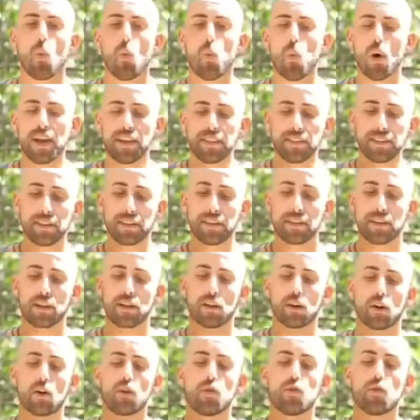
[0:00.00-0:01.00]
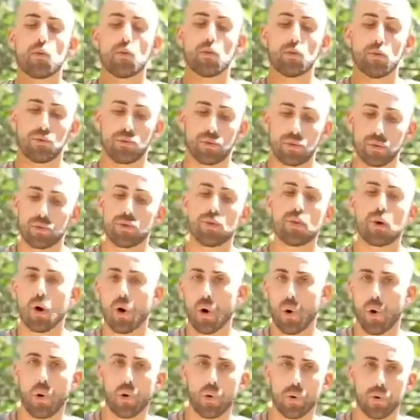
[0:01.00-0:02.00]
When you do your
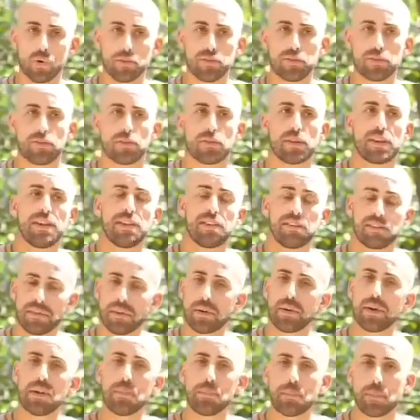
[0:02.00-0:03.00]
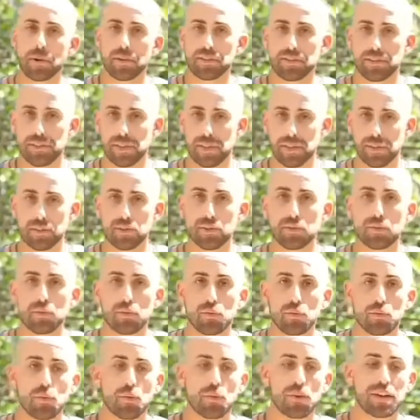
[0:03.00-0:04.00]
hold, it's very important
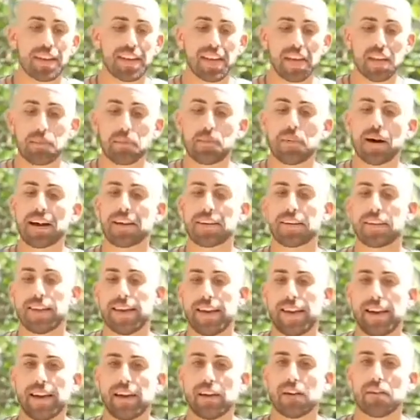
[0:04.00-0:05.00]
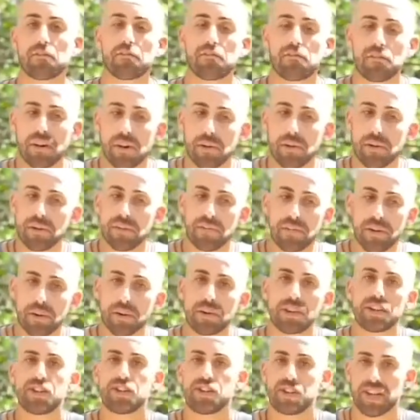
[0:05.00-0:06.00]
to get back air very,
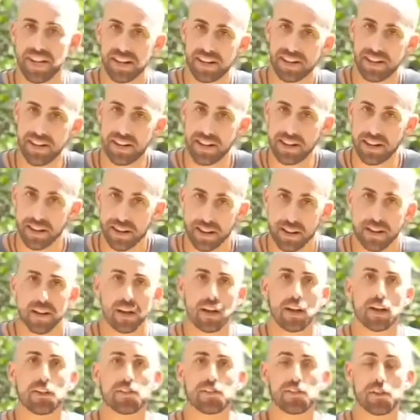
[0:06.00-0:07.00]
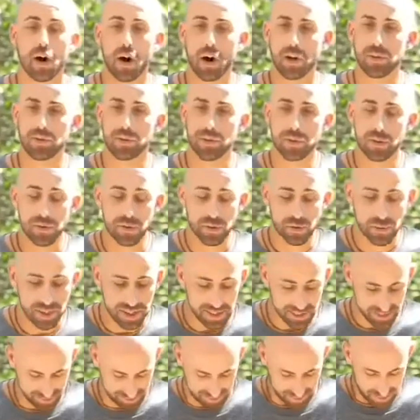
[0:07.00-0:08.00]
very gently. So how do you do
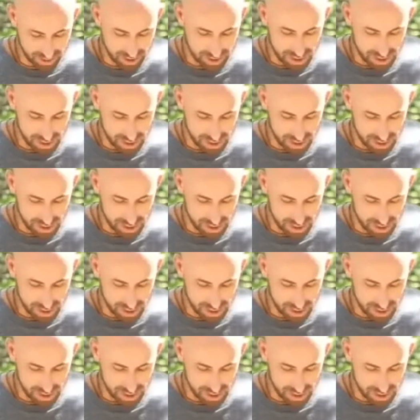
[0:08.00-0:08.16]
it?